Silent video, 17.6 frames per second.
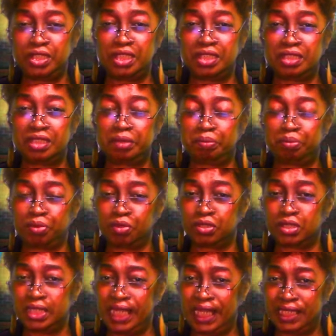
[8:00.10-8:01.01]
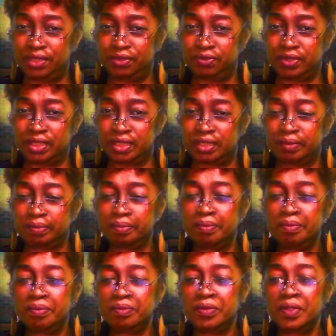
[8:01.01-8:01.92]
Jesus approached Lazarus.
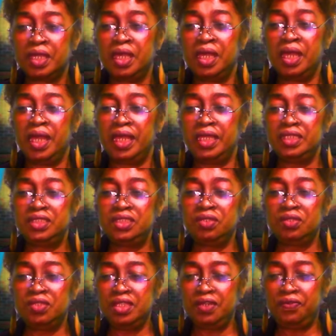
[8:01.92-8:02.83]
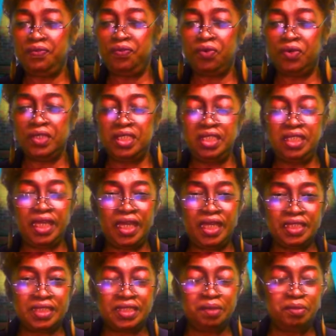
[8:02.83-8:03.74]
And so therefore he
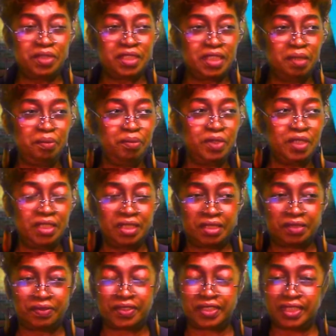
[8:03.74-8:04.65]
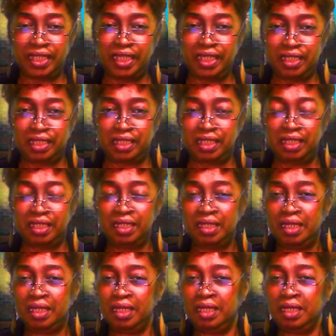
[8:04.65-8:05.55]
had some semblance of sanity,
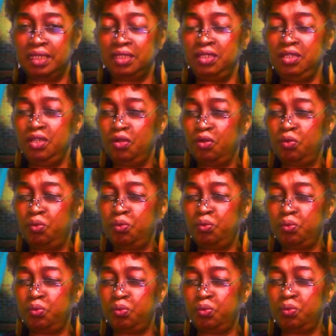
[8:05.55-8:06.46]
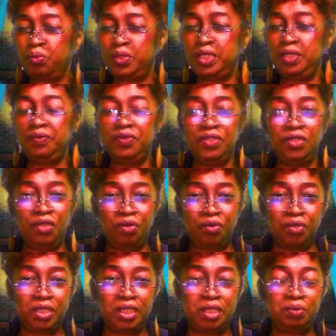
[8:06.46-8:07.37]
you know, even
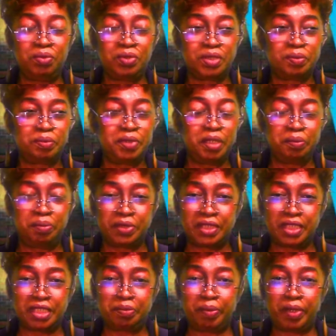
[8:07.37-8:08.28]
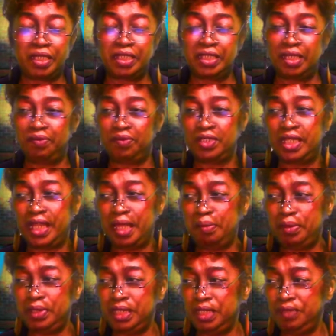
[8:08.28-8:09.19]
though he was being possessed by the devil. And I
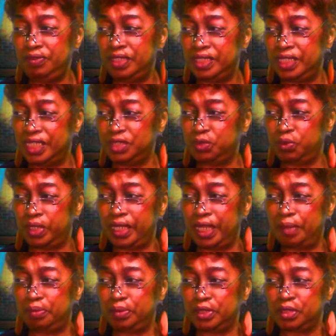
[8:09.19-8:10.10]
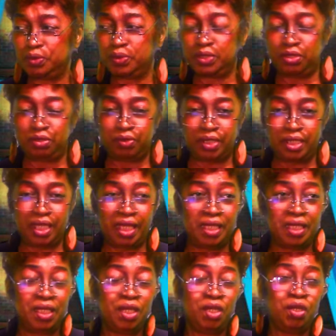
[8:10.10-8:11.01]
believe it, that's what happens with you and
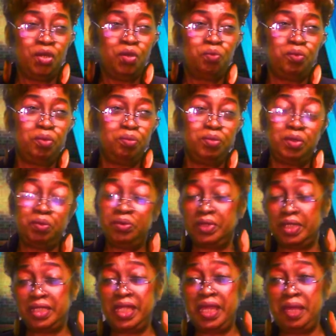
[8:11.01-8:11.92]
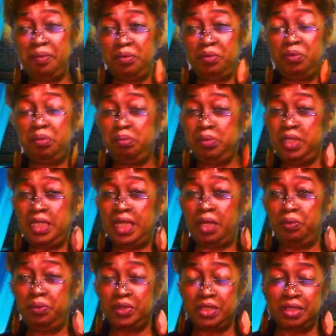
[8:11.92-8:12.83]
I. When it happened with me,
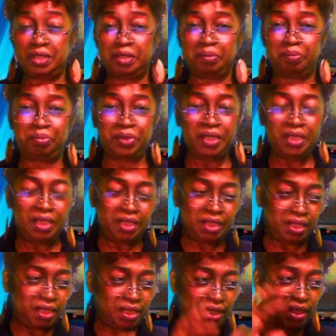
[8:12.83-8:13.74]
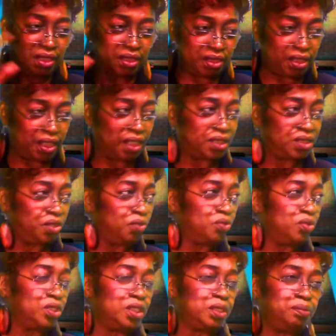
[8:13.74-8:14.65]
I wasn't completely, like,
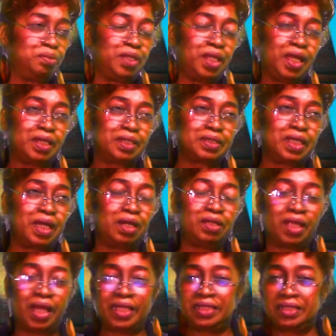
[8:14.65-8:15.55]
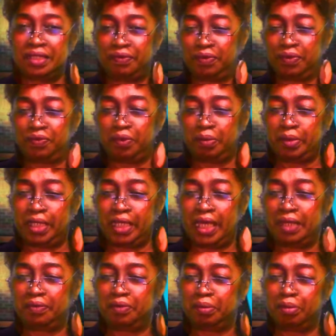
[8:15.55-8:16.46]
totally blacked out. I suffered from a
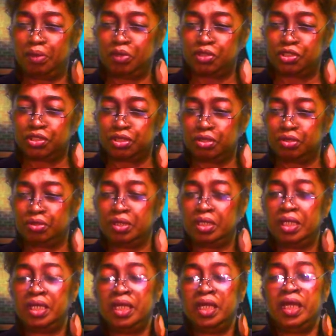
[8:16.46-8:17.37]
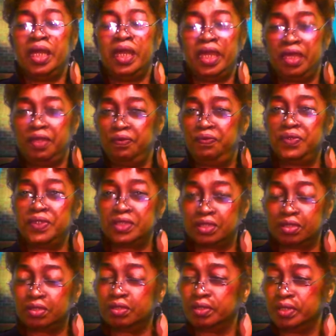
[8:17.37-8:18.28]
lot of emotional and
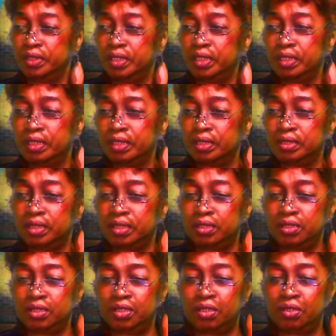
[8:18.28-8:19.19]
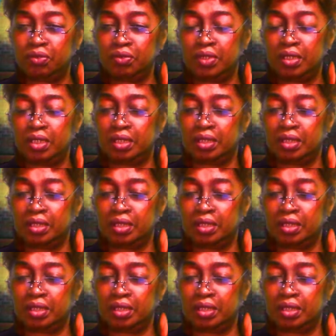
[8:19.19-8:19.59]
physical, you know,